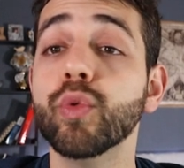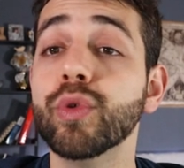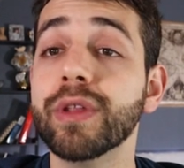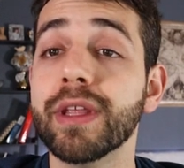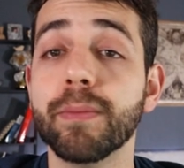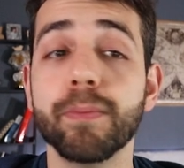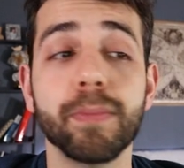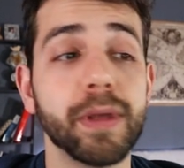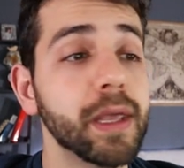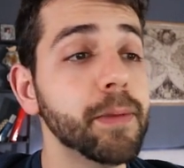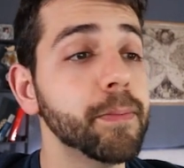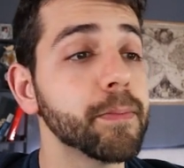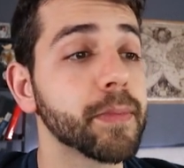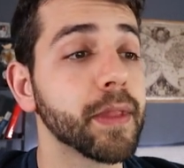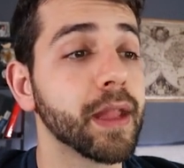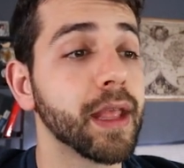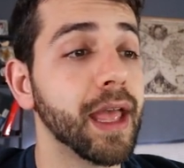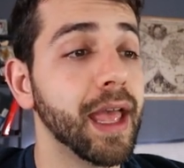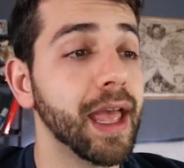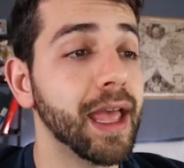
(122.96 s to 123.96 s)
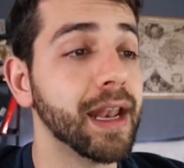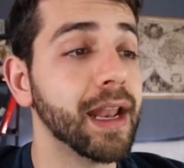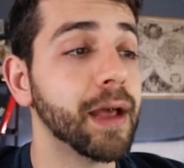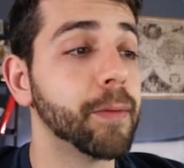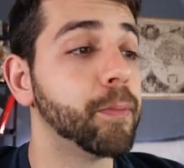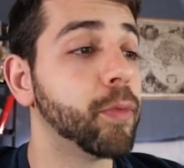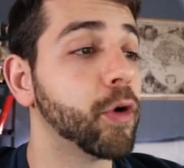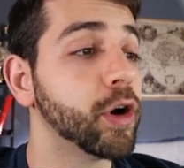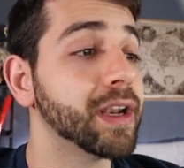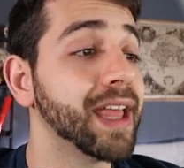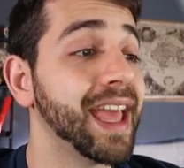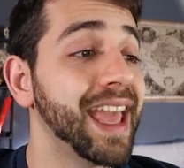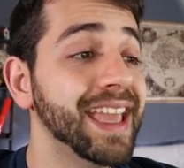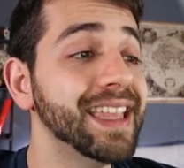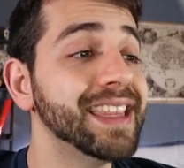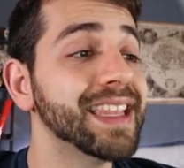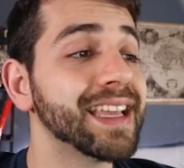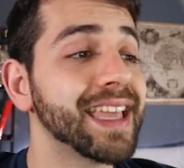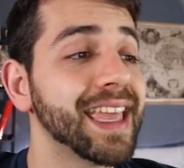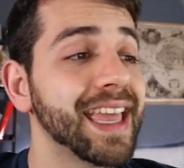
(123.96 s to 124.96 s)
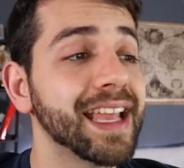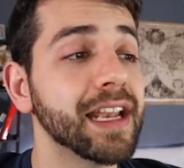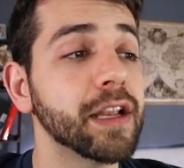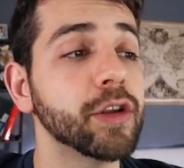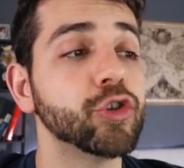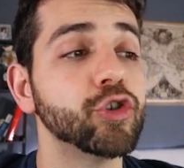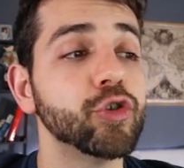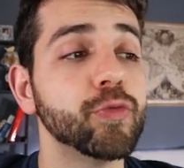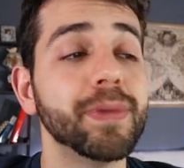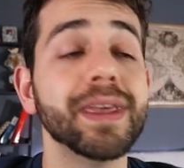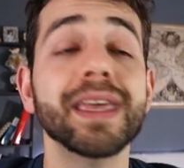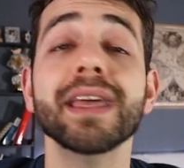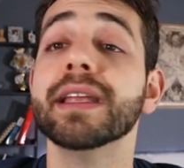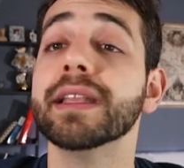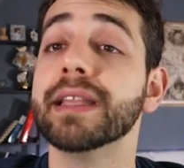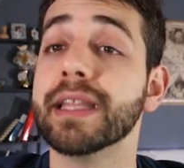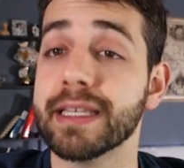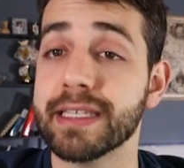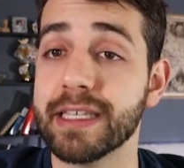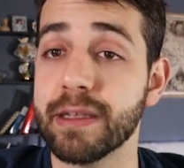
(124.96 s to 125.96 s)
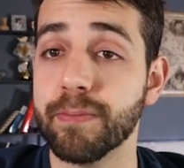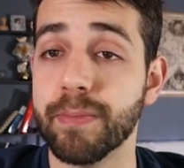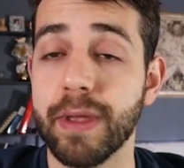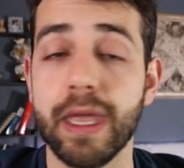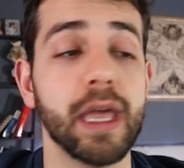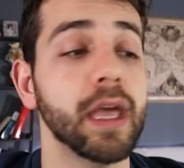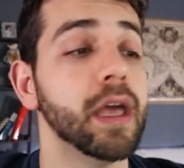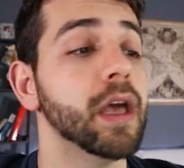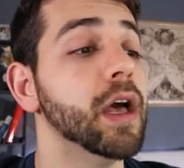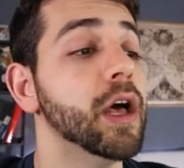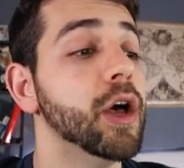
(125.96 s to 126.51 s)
UDP, and port 8 again to be TCP.